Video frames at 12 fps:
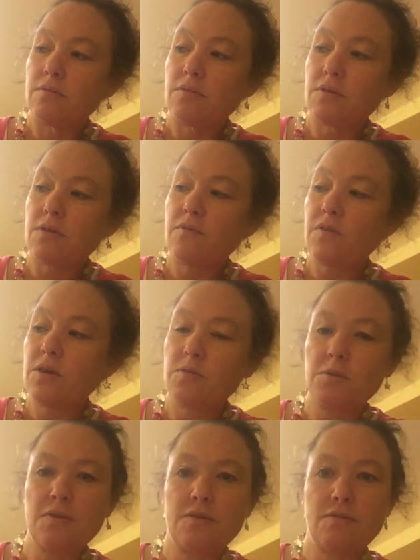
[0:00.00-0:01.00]
so the
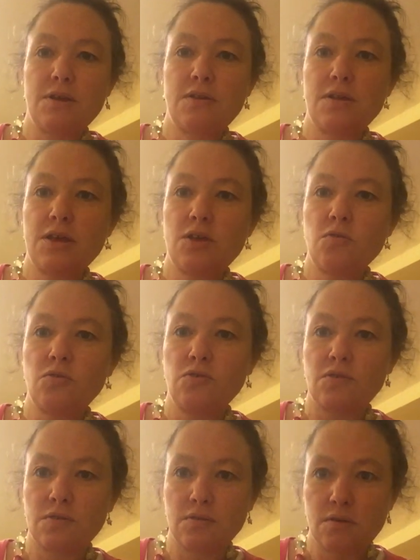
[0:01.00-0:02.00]
first ones are easy. You're
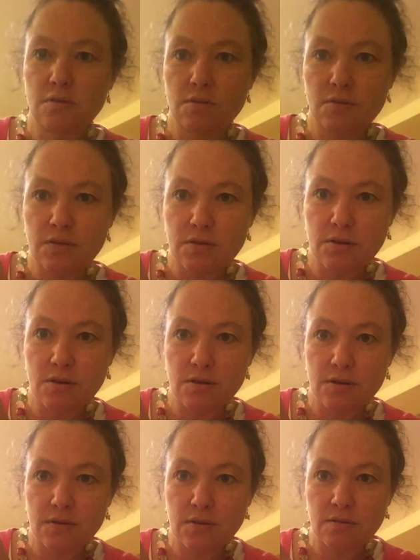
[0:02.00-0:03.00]
just, I know the
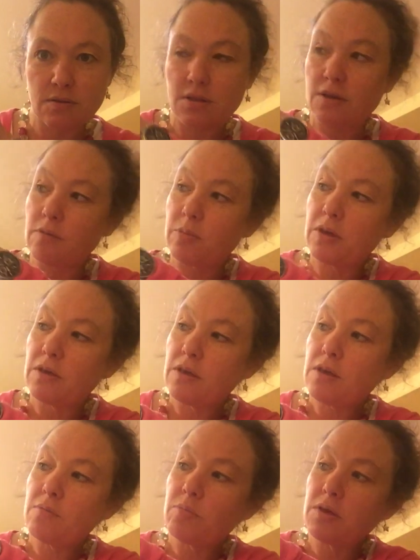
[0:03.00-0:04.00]
light's in the way there a bit,
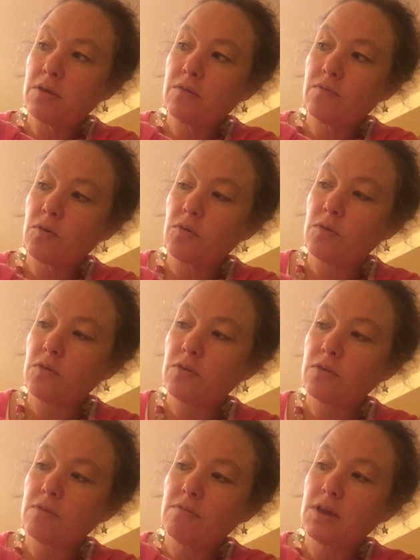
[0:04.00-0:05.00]
but you've got
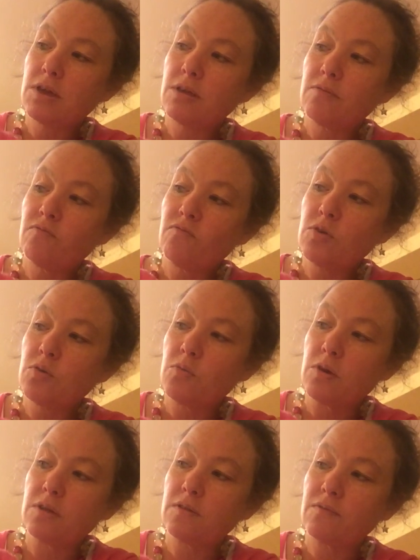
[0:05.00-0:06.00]
three root
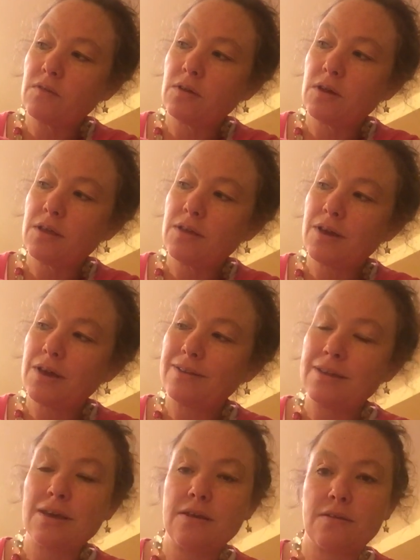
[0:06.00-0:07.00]
words, if you like, and you're
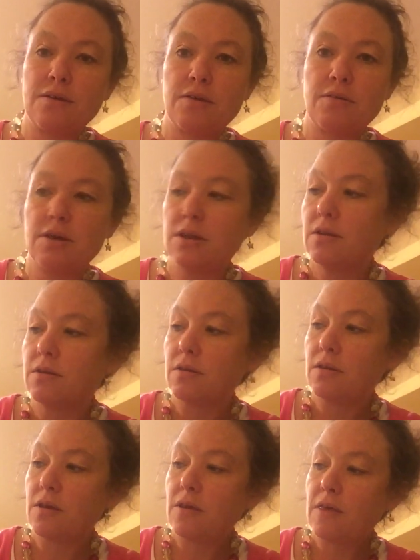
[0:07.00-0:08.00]
adding SION.
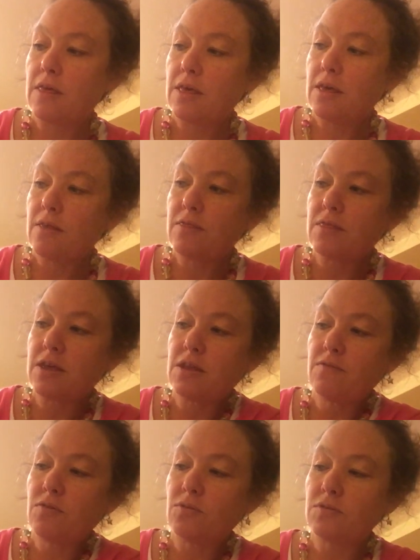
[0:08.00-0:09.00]
Then
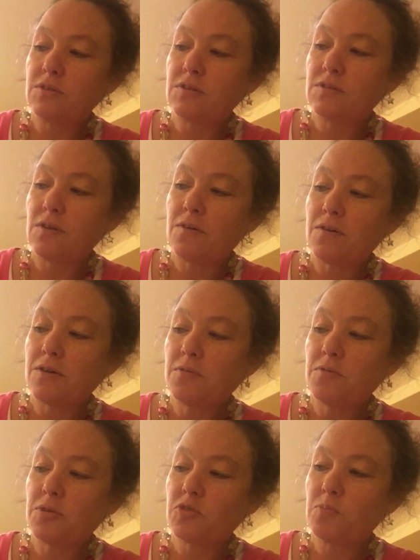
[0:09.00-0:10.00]
you've got to
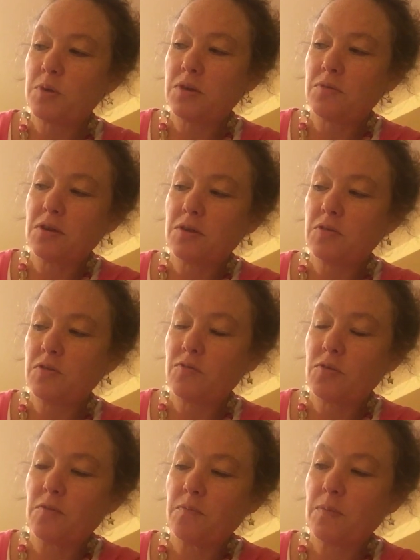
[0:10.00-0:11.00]
decide which bit you've
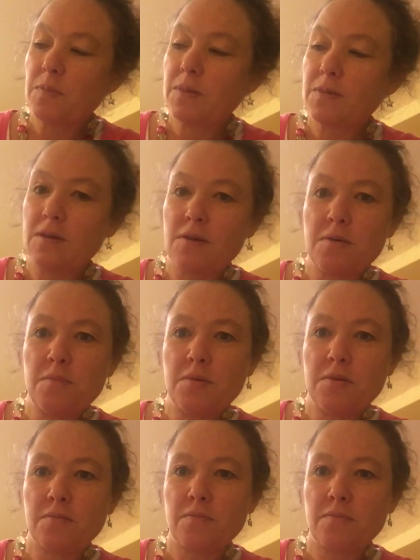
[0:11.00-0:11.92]
got some